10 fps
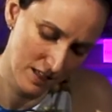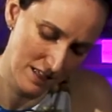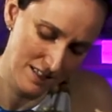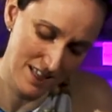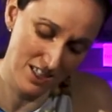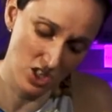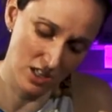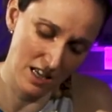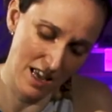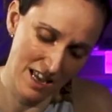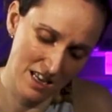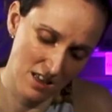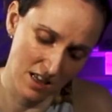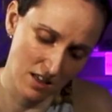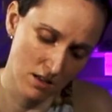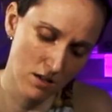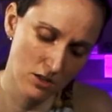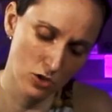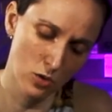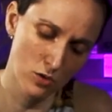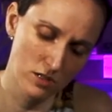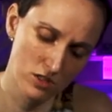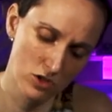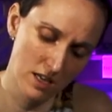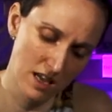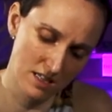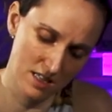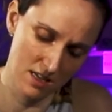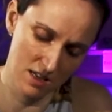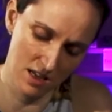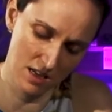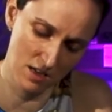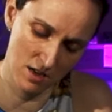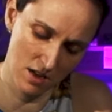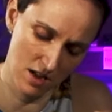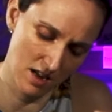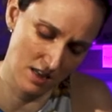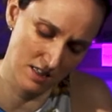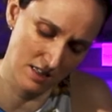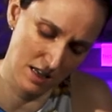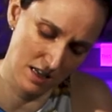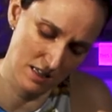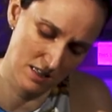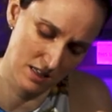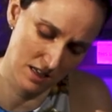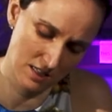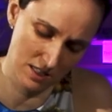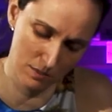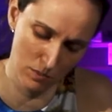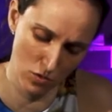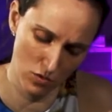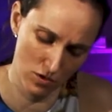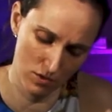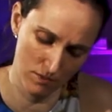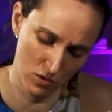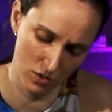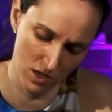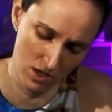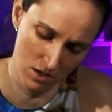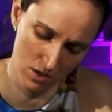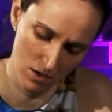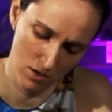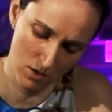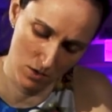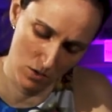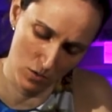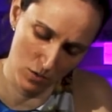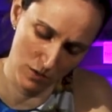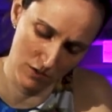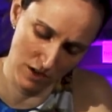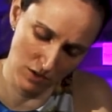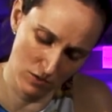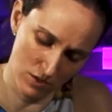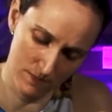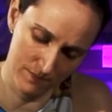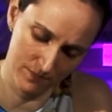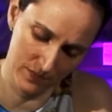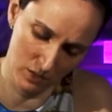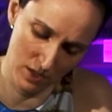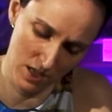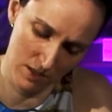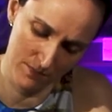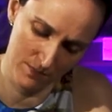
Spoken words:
essentially anything as long as you get it in and it's nice and smooth. Okay, all the way around. Okay,